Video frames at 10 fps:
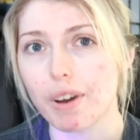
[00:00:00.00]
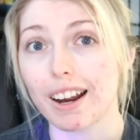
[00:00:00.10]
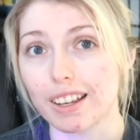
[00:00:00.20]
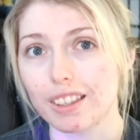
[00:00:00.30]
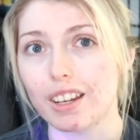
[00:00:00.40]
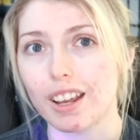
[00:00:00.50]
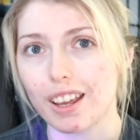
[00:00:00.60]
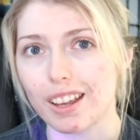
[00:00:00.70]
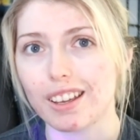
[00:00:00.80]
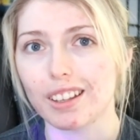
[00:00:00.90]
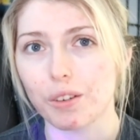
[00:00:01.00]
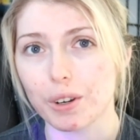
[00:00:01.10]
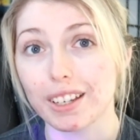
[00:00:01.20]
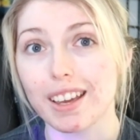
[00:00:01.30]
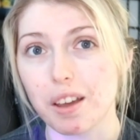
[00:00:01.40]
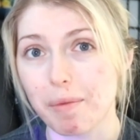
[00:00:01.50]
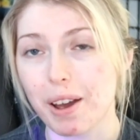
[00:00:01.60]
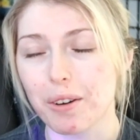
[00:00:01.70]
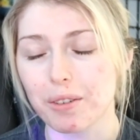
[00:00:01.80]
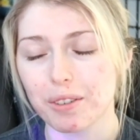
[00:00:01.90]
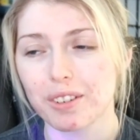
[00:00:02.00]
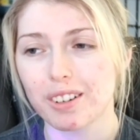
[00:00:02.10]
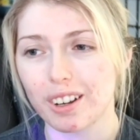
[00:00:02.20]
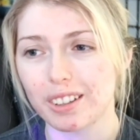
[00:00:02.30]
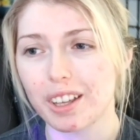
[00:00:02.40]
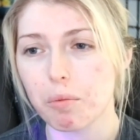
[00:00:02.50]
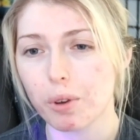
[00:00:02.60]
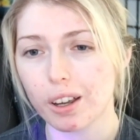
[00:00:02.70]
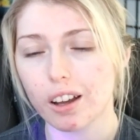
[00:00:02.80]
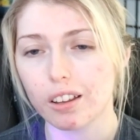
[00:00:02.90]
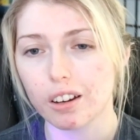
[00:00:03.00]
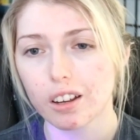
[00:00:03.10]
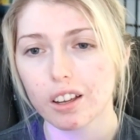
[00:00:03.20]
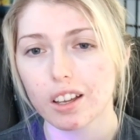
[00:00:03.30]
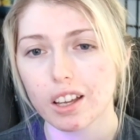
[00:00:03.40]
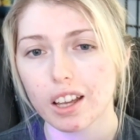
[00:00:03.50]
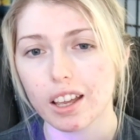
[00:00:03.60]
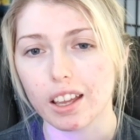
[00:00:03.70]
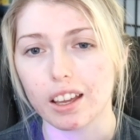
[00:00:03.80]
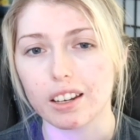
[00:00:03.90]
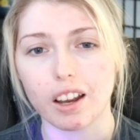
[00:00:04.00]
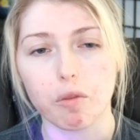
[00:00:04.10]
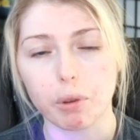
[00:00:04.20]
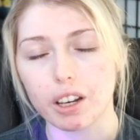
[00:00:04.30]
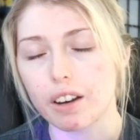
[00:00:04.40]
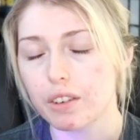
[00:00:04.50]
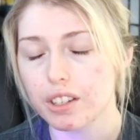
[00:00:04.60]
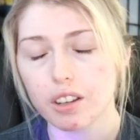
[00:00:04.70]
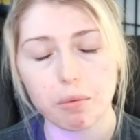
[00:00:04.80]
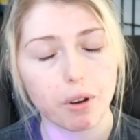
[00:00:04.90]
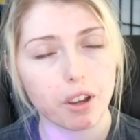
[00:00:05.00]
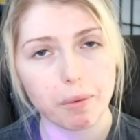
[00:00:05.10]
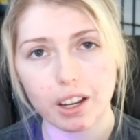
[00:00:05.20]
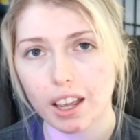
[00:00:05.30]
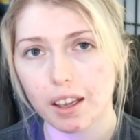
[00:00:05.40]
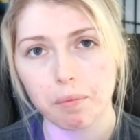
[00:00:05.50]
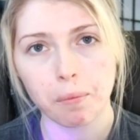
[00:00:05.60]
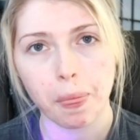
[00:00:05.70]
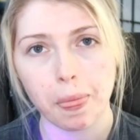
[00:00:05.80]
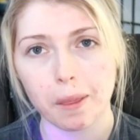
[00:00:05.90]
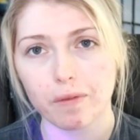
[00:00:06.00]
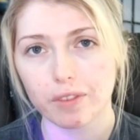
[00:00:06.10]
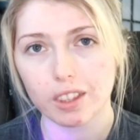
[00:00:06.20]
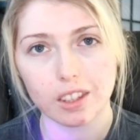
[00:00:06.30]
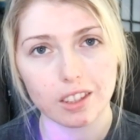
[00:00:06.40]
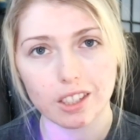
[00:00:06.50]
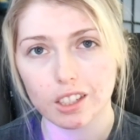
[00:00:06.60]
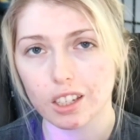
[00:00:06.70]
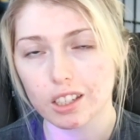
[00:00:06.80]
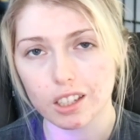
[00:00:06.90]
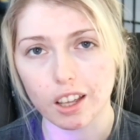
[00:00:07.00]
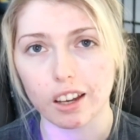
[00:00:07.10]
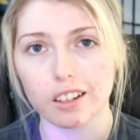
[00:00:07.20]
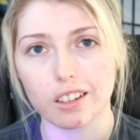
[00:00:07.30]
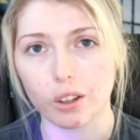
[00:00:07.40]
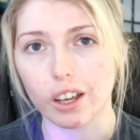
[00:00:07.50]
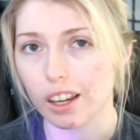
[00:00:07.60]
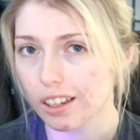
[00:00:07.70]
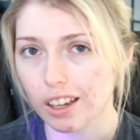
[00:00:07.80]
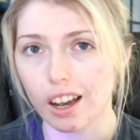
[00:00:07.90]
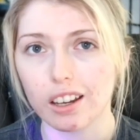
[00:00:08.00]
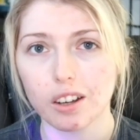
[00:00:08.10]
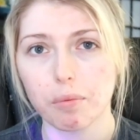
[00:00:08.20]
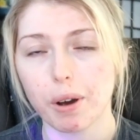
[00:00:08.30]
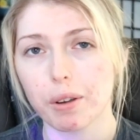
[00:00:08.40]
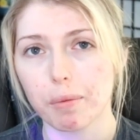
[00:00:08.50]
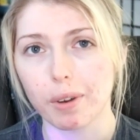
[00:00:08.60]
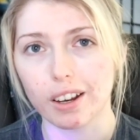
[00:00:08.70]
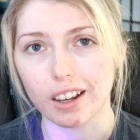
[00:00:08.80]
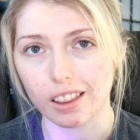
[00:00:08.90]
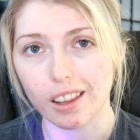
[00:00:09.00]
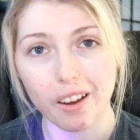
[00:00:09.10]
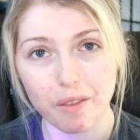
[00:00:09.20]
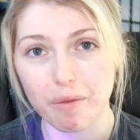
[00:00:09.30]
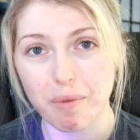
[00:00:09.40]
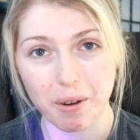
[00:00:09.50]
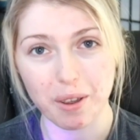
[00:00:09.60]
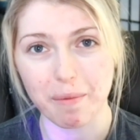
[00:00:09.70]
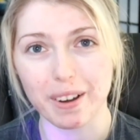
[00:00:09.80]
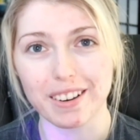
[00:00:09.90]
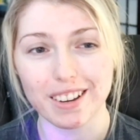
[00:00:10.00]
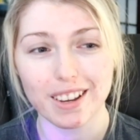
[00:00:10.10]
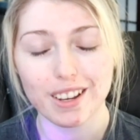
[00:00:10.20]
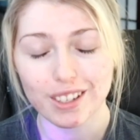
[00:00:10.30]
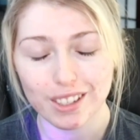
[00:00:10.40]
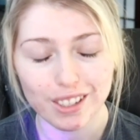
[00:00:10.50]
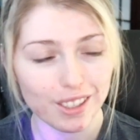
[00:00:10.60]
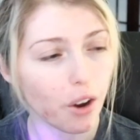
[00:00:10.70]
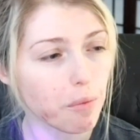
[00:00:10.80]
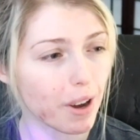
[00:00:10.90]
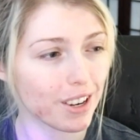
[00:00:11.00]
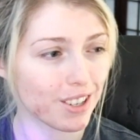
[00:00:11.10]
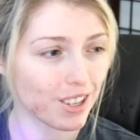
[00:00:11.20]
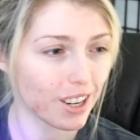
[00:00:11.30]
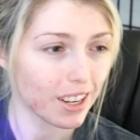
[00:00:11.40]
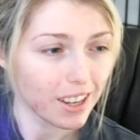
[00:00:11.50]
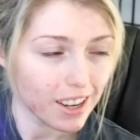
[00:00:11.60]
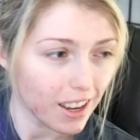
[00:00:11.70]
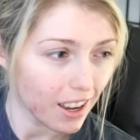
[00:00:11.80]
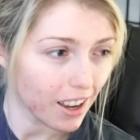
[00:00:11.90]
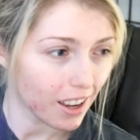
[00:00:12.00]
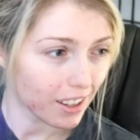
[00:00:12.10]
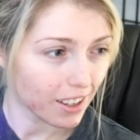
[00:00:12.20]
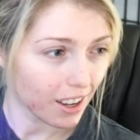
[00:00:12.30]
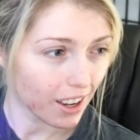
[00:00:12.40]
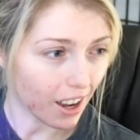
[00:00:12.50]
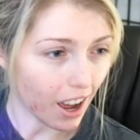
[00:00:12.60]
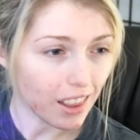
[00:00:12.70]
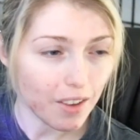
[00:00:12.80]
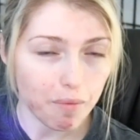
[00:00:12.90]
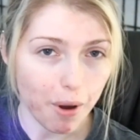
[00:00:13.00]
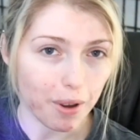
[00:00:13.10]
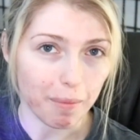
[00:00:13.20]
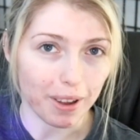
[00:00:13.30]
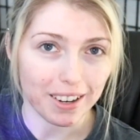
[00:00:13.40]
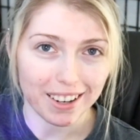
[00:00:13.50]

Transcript: in the day, like when it came out on the Game Boy Color. And I've played every single Pokemon game since then, so like, I know Pokemon. I love Pokemon so much. I love Pokemon,